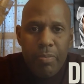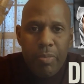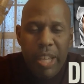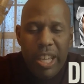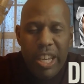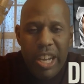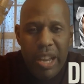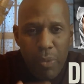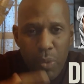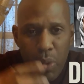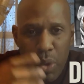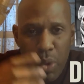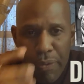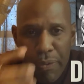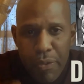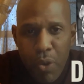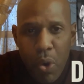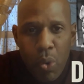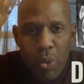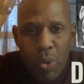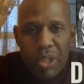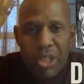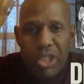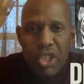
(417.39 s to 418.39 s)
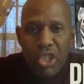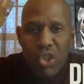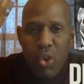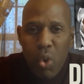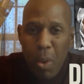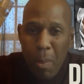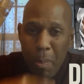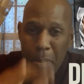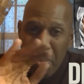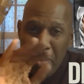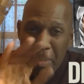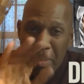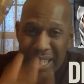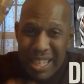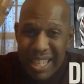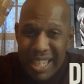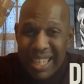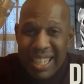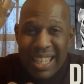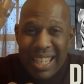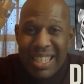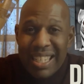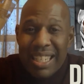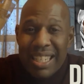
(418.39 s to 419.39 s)
And if we're focusing on
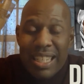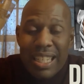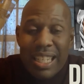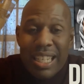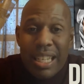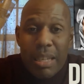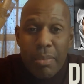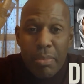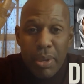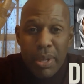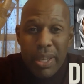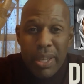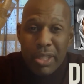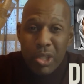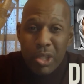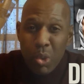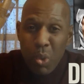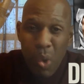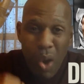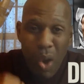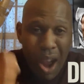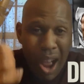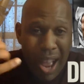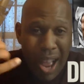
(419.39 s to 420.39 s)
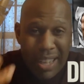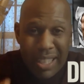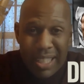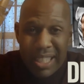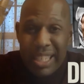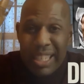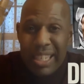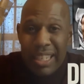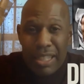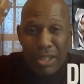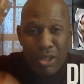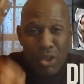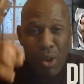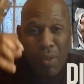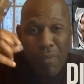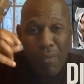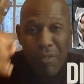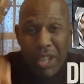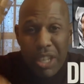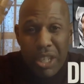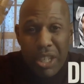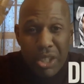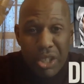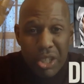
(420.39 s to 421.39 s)
digging deep into our ideas, our
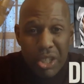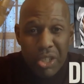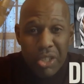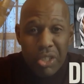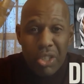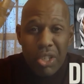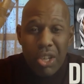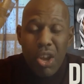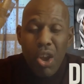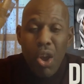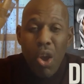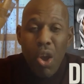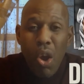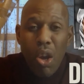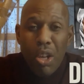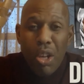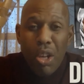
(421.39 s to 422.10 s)
visions, our